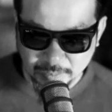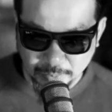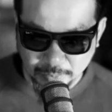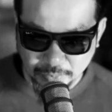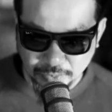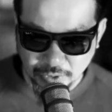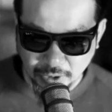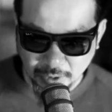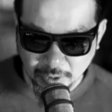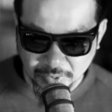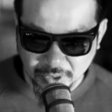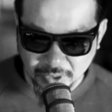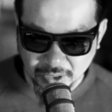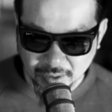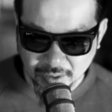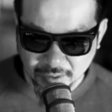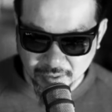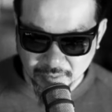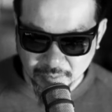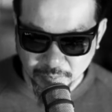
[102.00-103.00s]

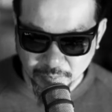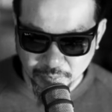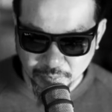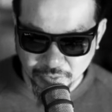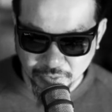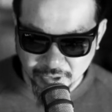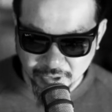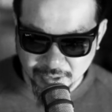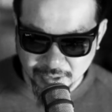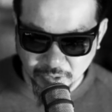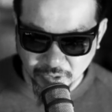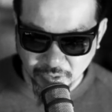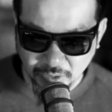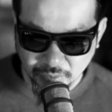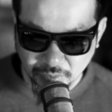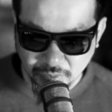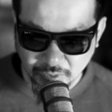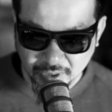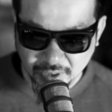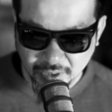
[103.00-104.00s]
proper primo
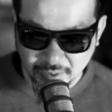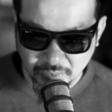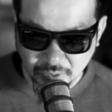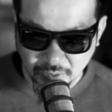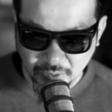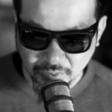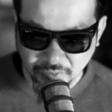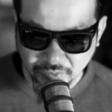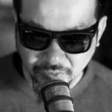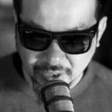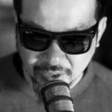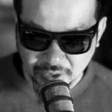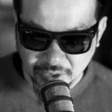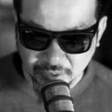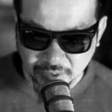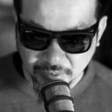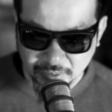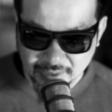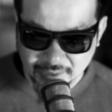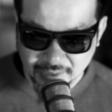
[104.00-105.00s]
rock and roll
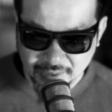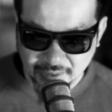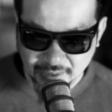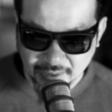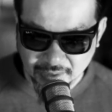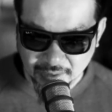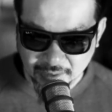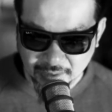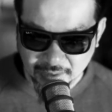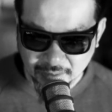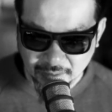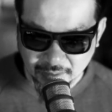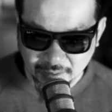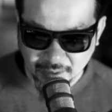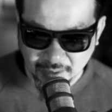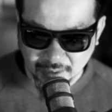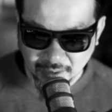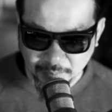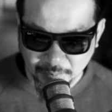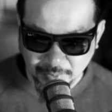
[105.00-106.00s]
venue in Sydney
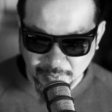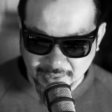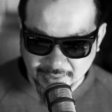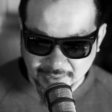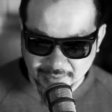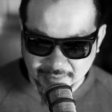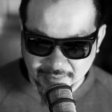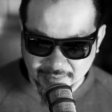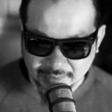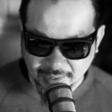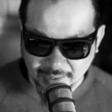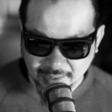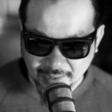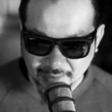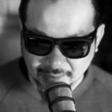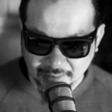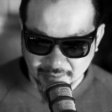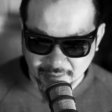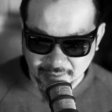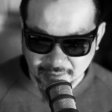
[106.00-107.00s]
back in the
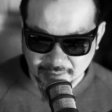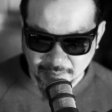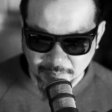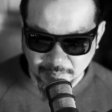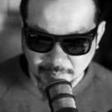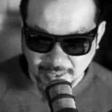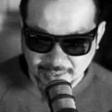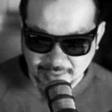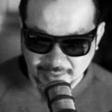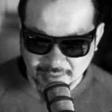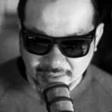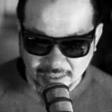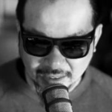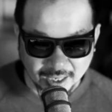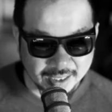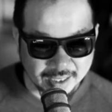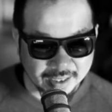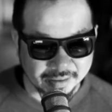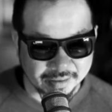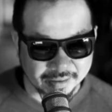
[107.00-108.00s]
day. I'd say back in the
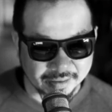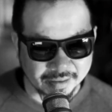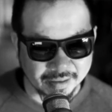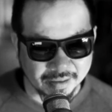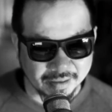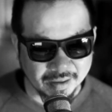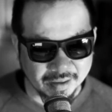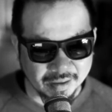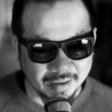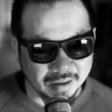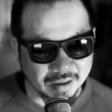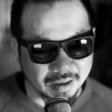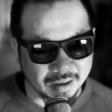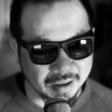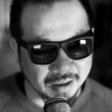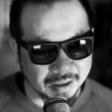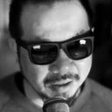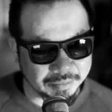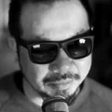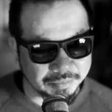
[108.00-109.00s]
90s.
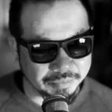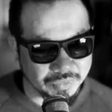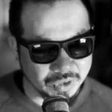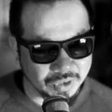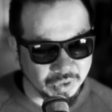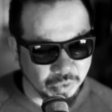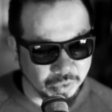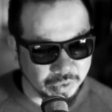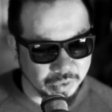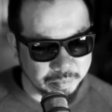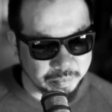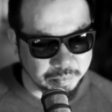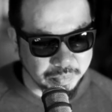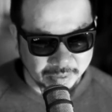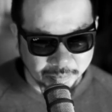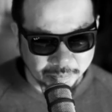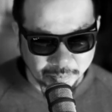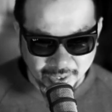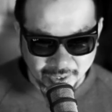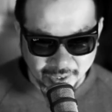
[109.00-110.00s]
All the
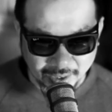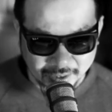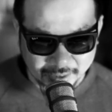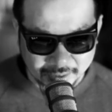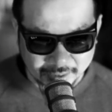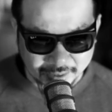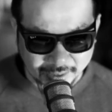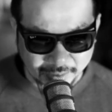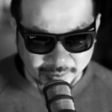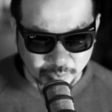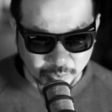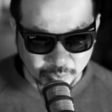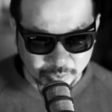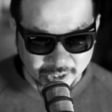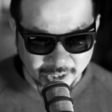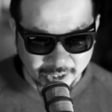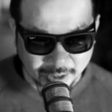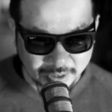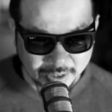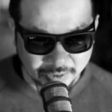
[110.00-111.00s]
big bands that would
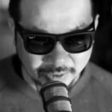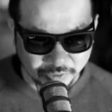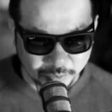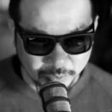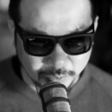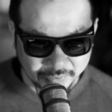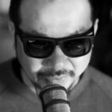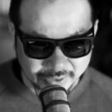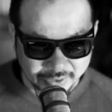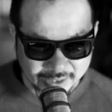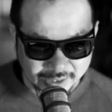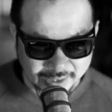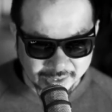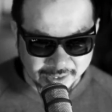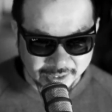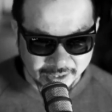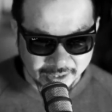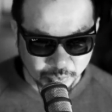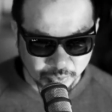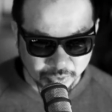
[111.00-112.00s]
come in from
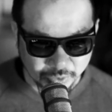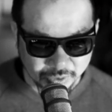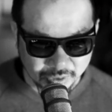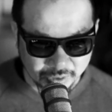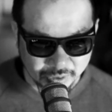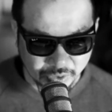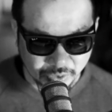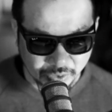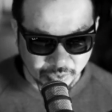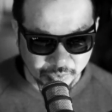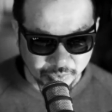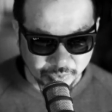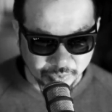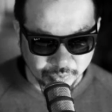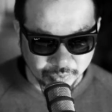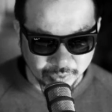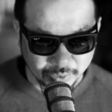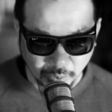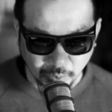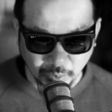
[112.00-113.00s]
overseas would do
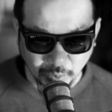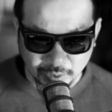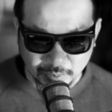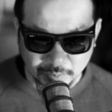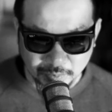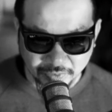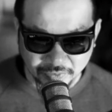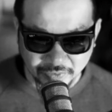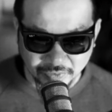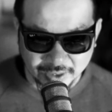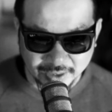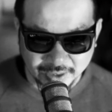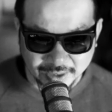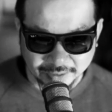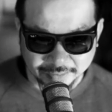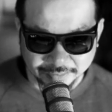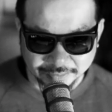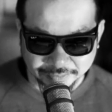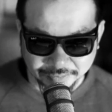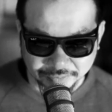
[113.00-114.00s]
the Horton
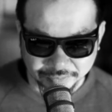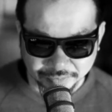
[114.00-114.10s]
Pavilion,